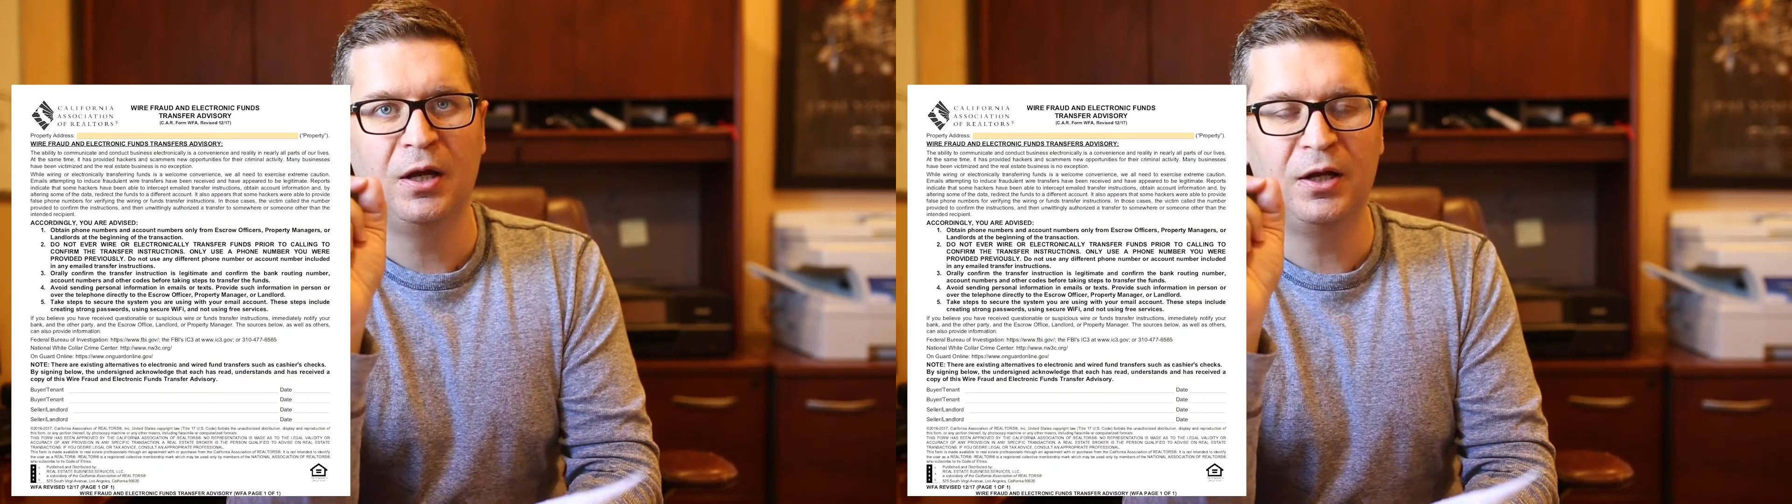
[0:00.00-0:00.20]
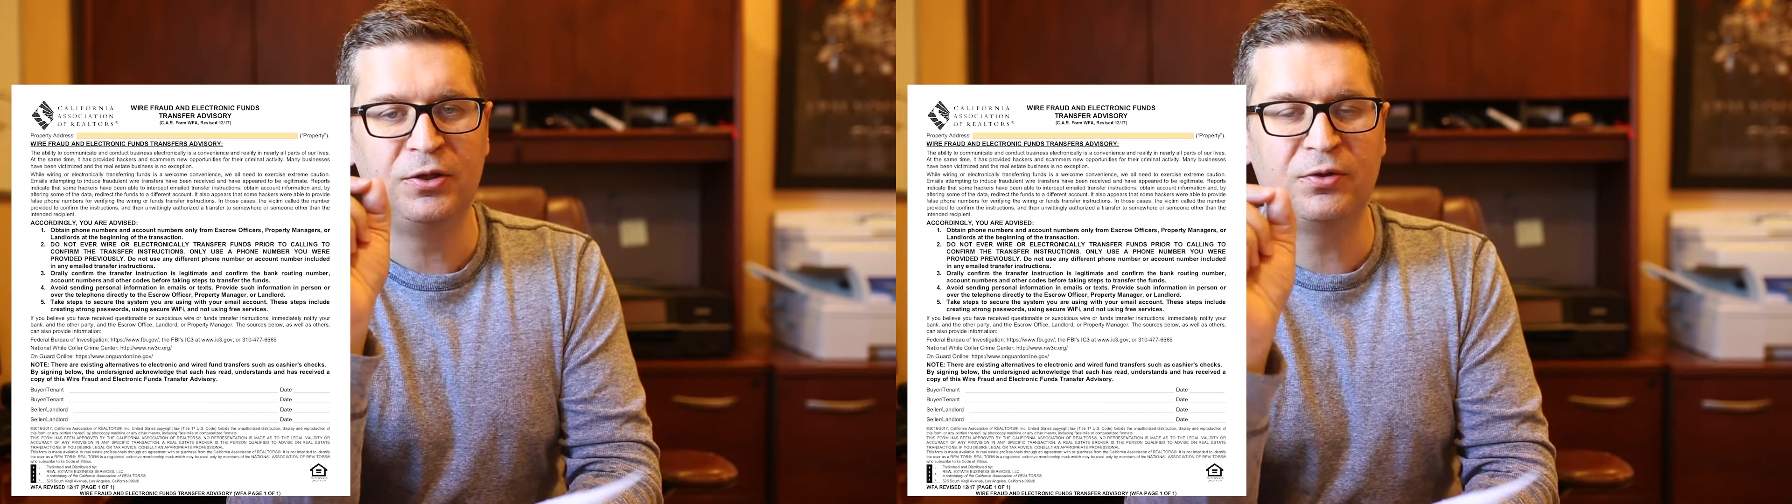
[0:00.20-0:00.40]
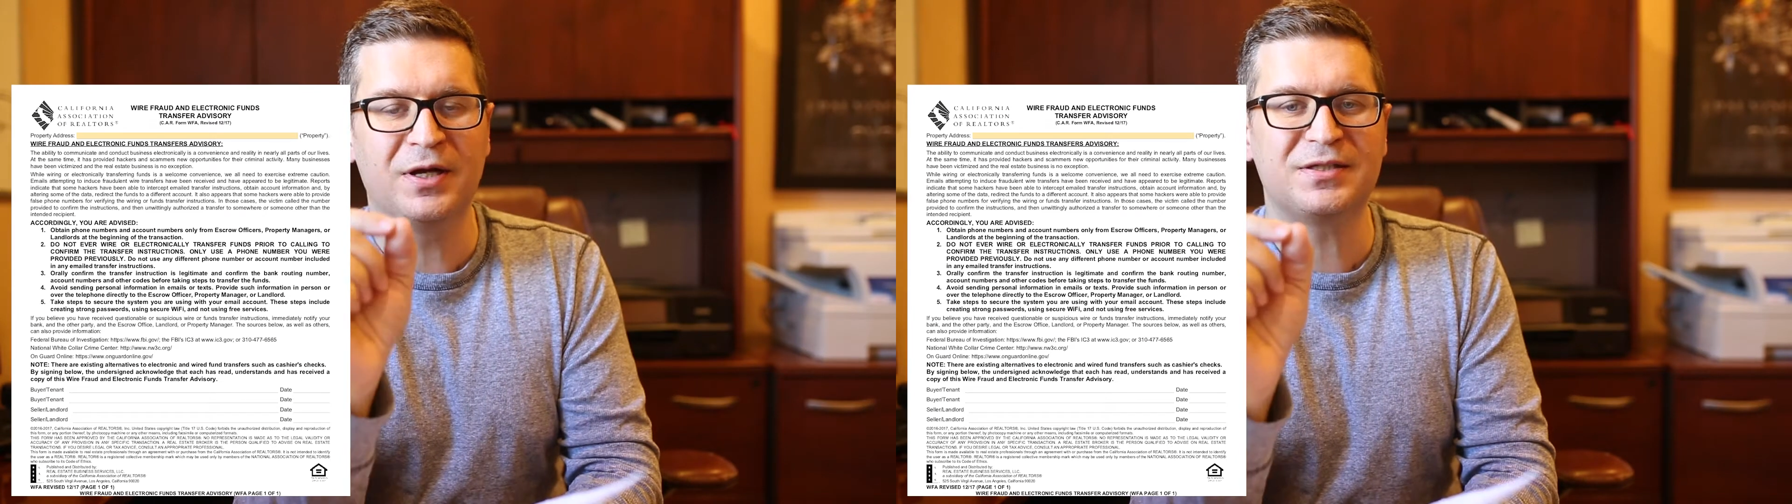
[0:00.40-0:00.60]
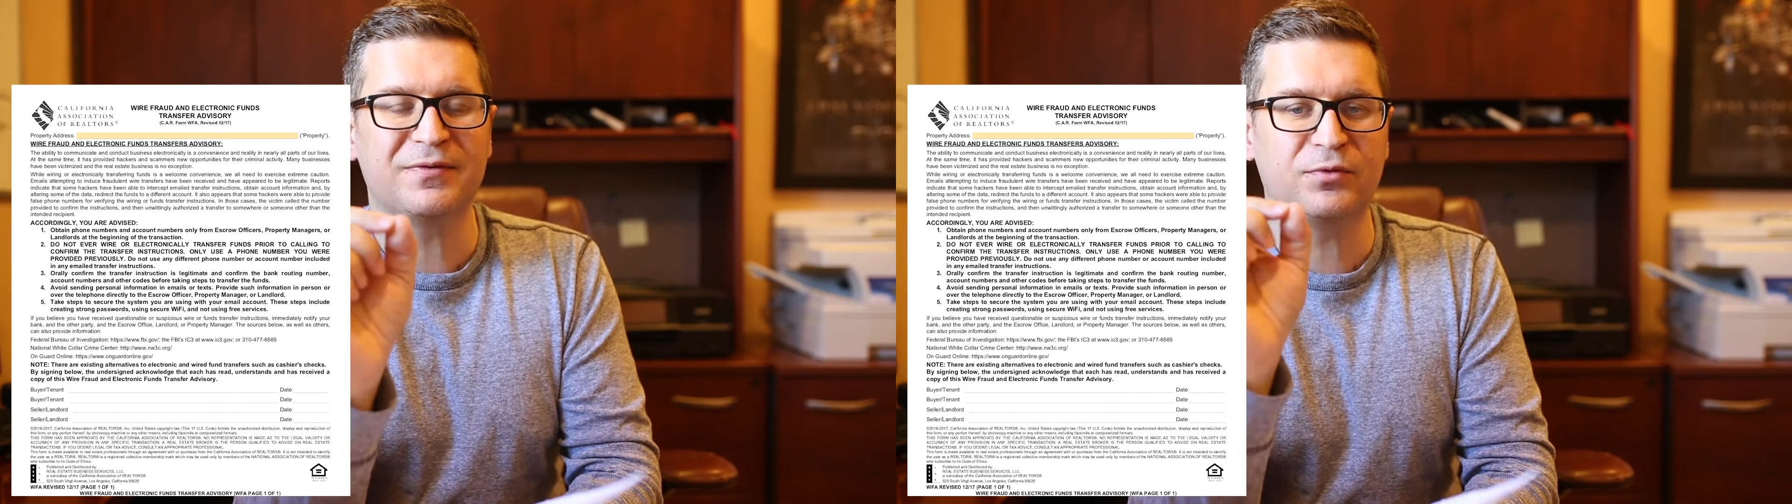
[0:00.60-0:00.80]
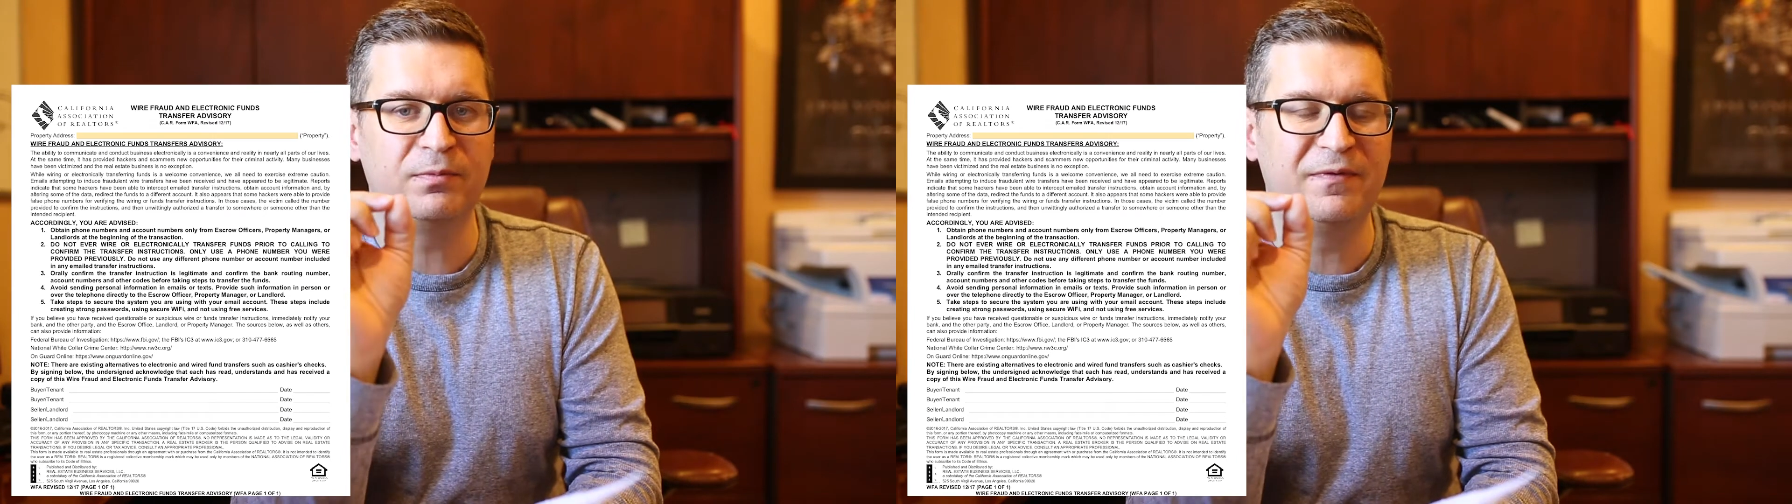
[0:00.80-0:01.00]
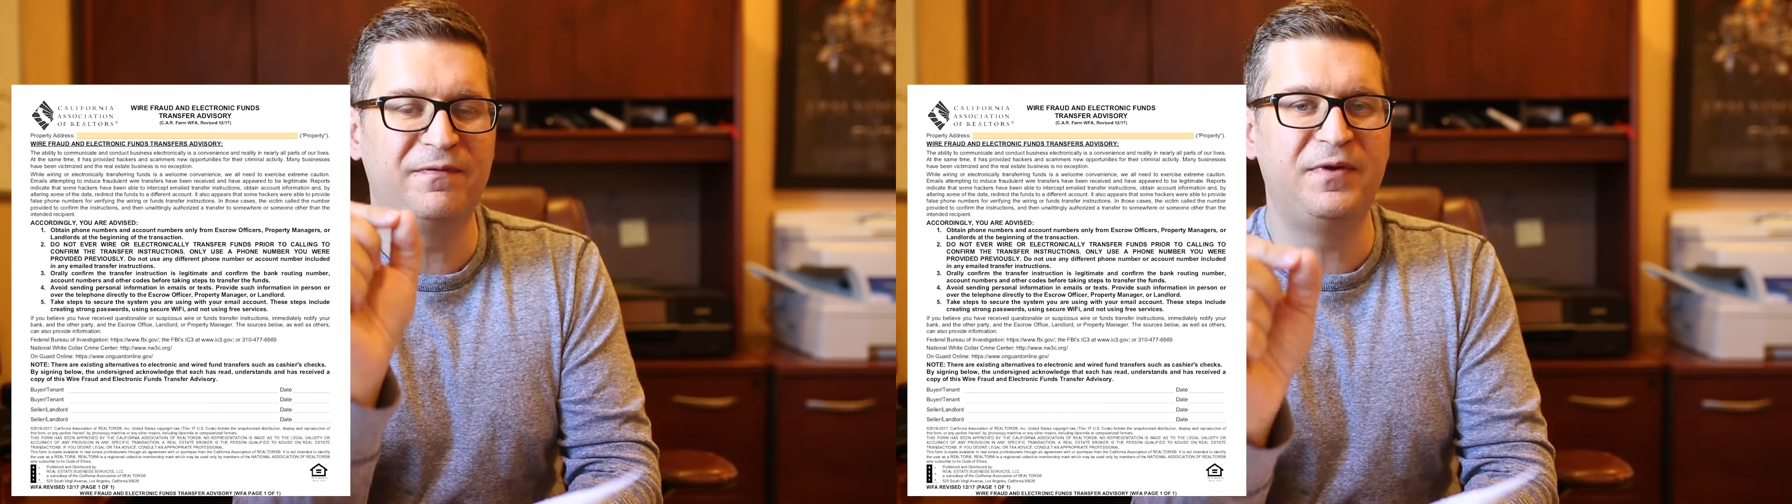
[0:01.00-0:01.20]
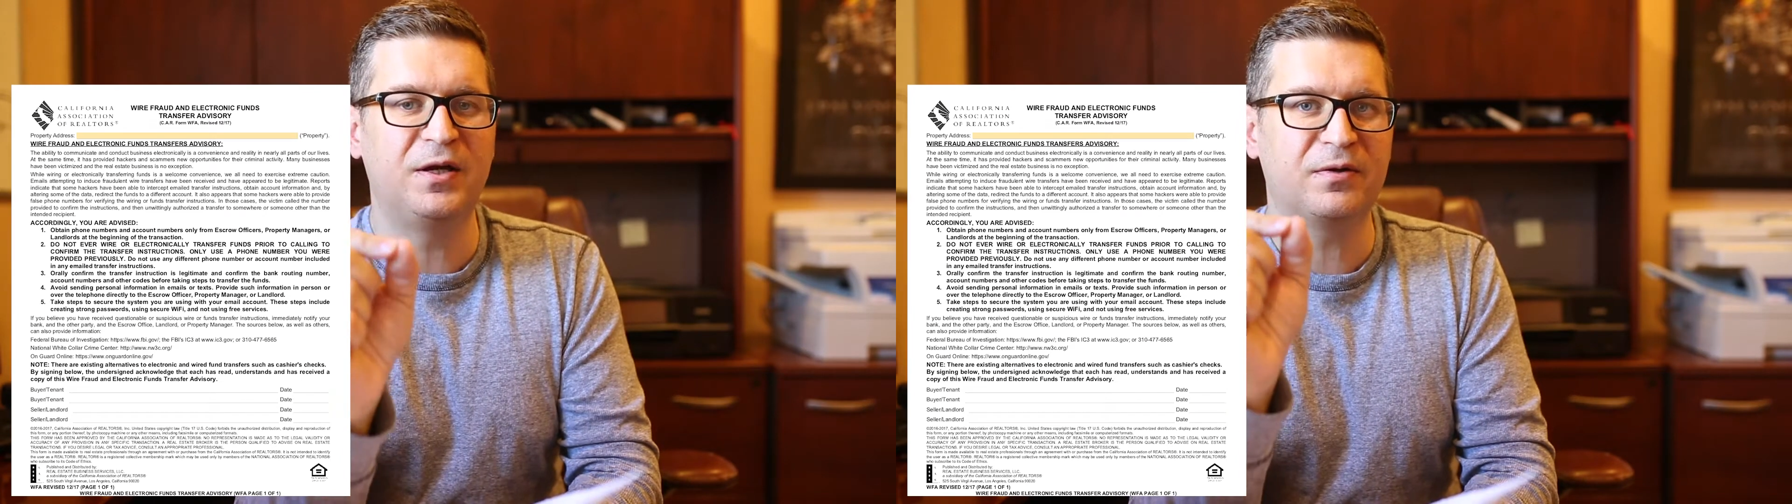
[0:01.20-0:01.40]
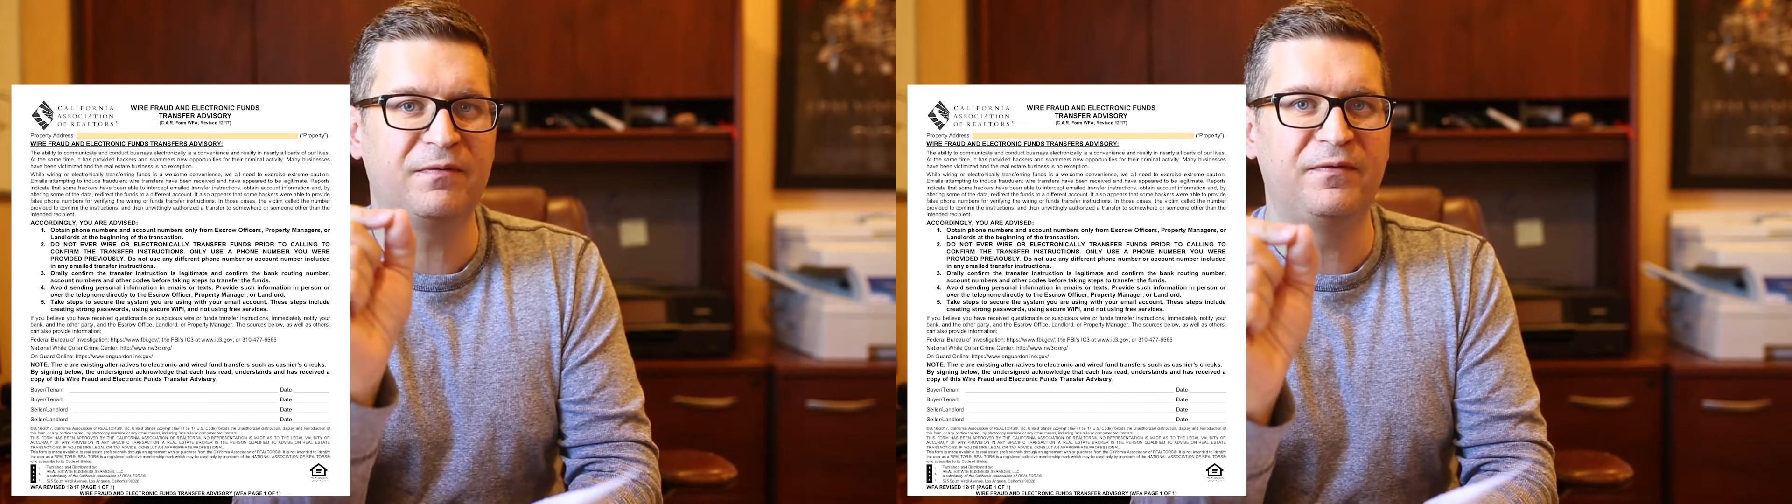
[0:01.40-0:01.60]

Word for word: uh, you guys have to be very,